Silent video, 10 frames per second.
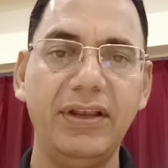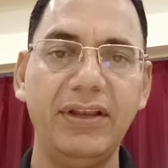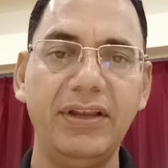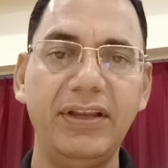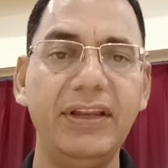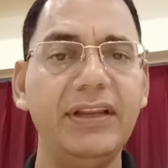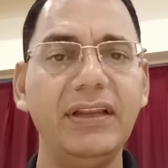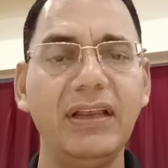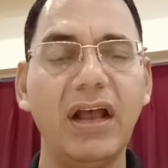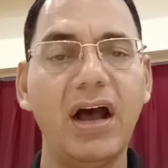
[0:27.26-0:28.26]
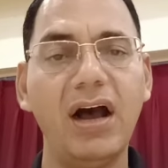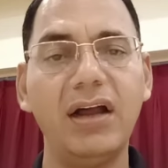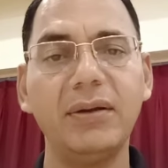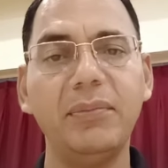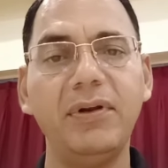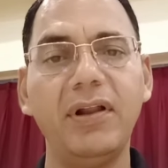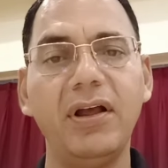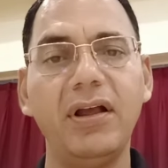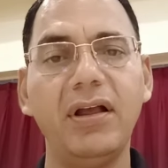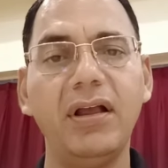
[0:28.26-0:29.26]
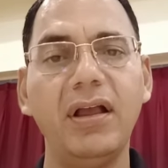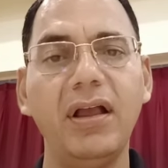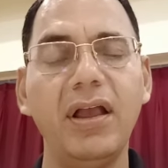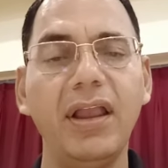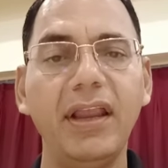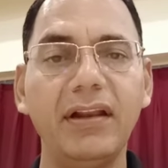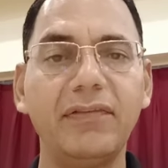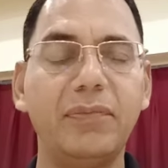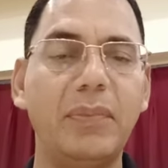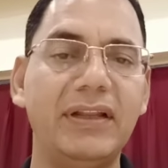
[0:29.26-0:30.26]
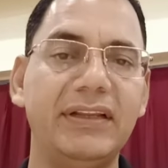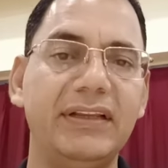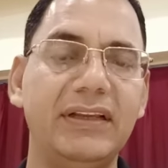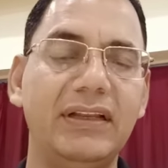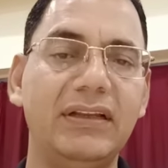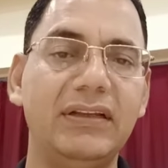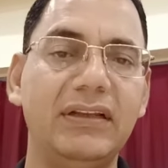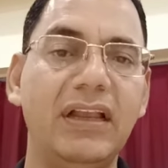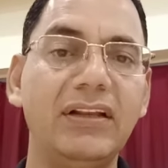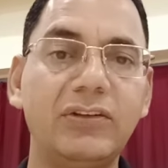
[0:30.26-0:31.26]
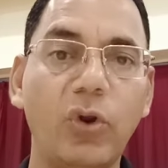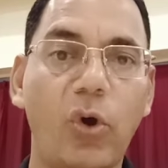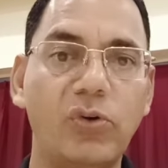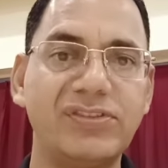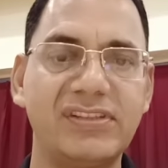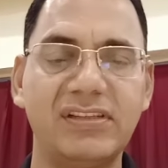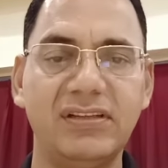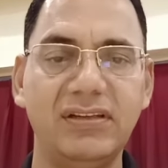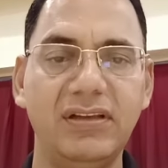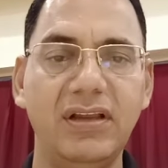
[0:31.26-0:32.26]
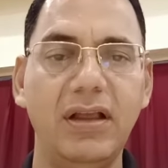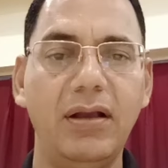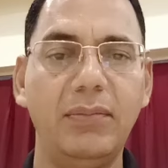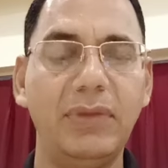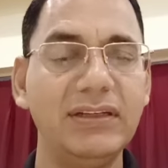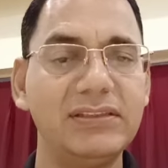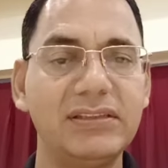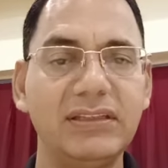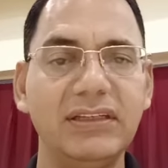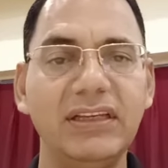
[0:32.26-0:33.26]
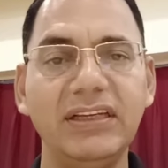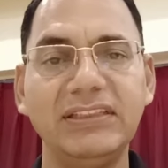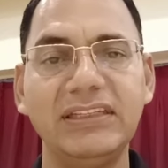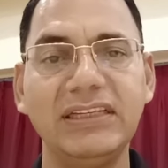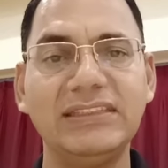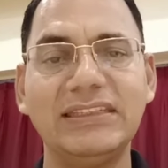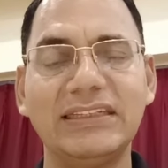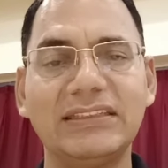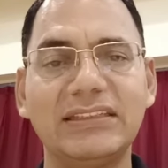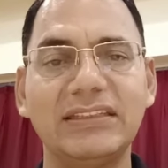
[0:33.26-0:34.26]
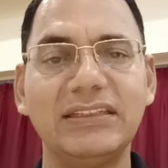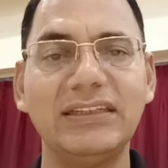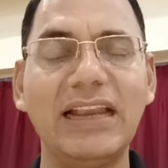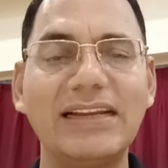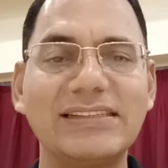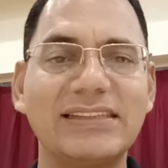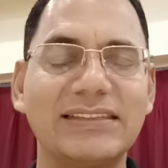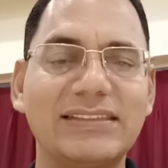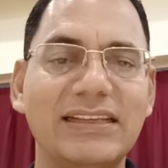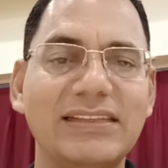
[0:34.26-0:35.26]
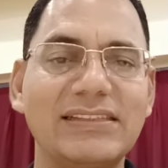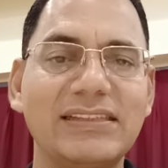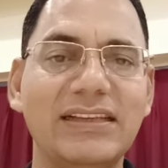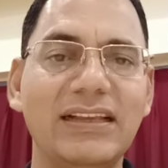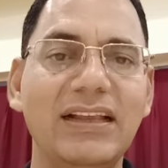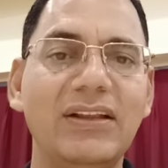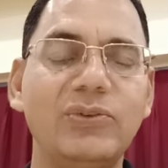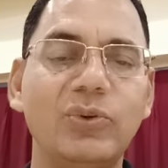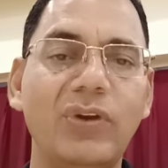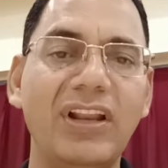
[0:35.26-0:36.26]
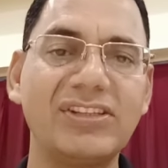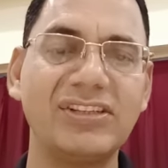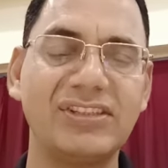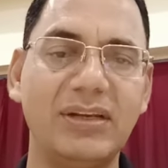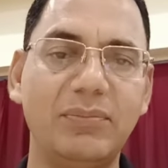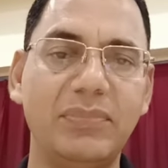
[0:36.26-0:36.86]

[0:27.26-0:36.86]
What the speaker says: He earned enough money in crores, but he did not get success to relationship.